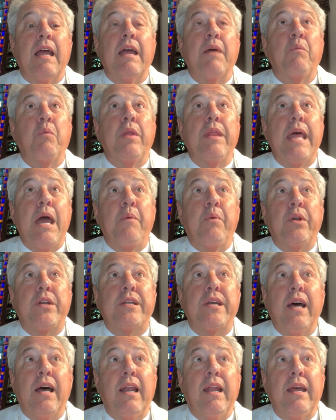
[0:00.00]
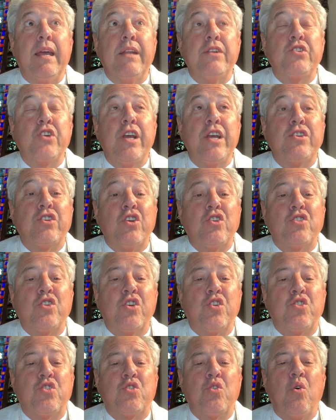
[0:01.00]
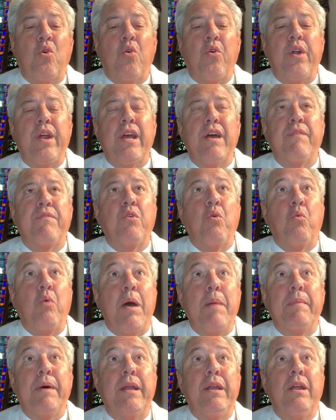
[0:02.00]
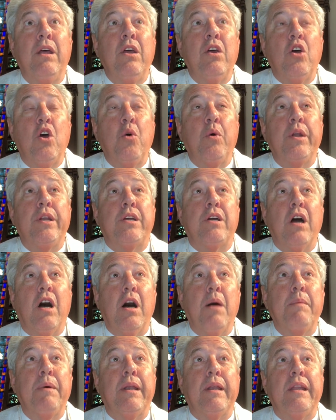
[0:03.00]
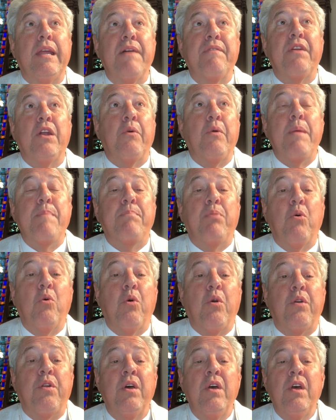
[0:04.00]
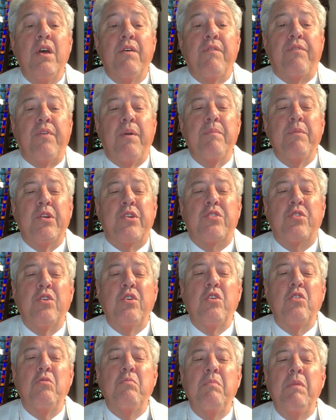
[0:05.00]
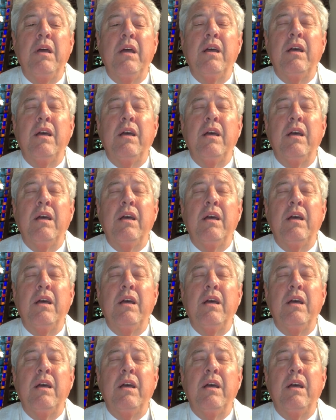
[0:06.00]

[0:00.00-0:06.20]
When they were telling Jesus the story of the women who had come and given a report from the tomb,